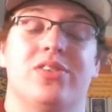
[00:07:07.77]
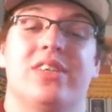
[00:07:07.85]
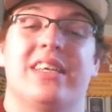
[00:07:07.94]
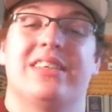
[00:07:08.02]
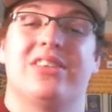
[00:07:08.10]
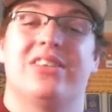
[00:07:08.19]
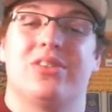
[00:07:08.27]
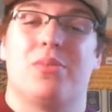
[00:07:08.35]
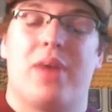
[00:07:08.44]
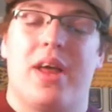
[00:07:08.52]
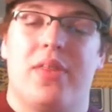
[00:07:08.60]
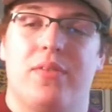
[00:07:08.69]
and it's just a
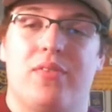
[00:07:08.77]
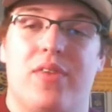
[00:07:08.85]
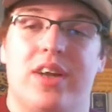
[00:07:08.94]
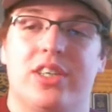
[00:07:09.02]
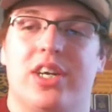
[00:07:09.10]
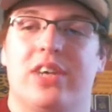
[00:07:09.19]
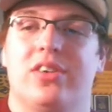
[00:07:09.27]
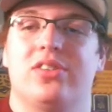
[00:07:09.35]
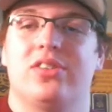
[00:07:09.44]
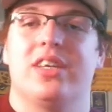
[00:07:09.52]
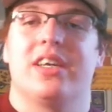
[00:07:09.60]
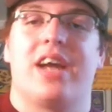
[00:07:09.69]
breath of fresh air to
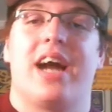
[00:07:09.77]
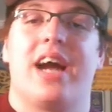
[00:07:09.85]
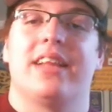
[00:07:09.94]
see a guy